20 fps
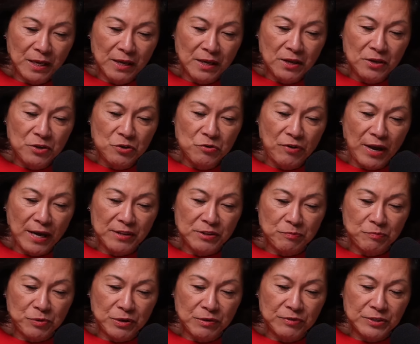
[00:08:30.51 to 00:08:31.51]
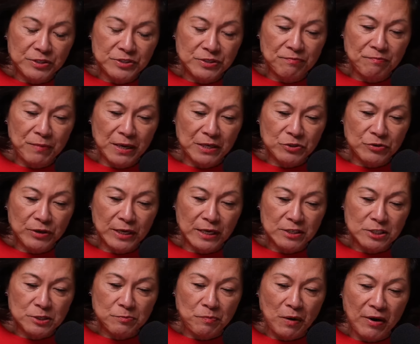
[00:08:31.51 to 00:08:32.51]
You've had the privilege of mentoring
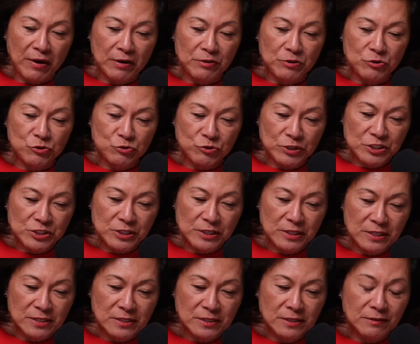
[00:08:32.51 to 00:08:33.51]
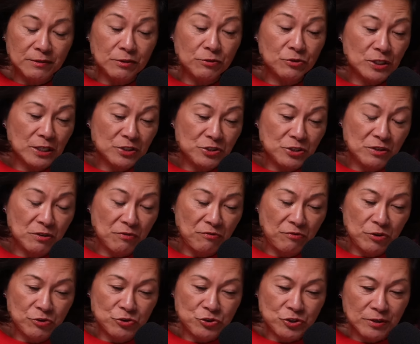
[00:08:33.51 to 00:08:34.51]
aspiring nutritionists. You're touching the
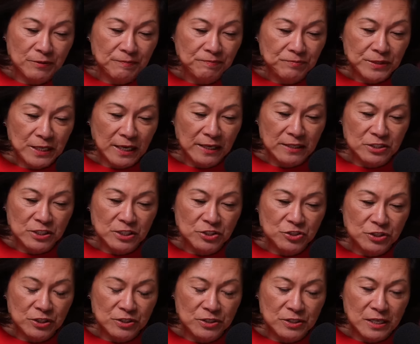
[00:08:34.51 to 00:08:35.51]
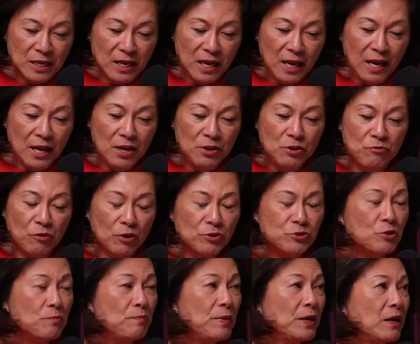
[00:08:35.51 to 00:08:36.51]
future dietitians. You've
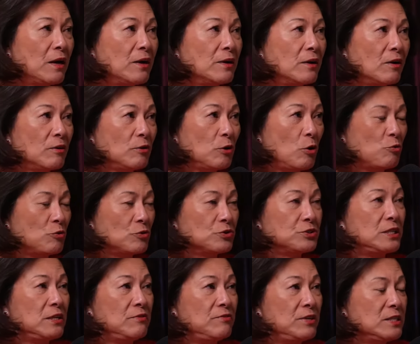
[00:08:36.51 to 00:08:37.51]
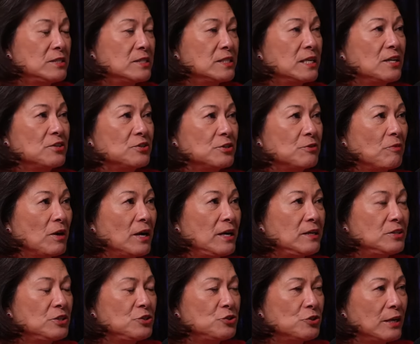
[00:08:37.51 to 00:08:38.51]
also been on our local TV station, right?
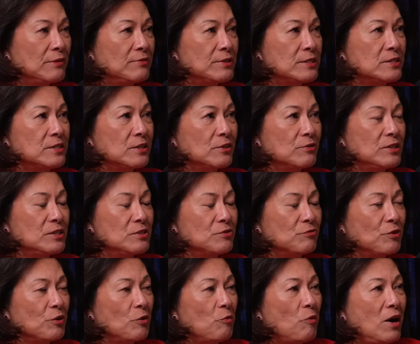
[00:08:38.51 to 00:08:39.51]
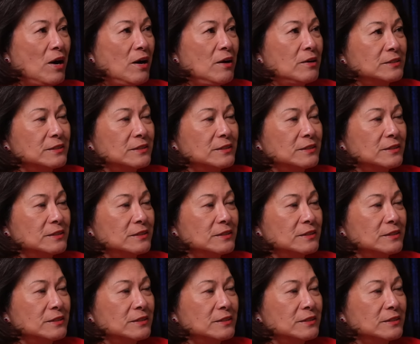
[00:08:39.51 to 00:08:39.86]
Didn't you have a series for a while?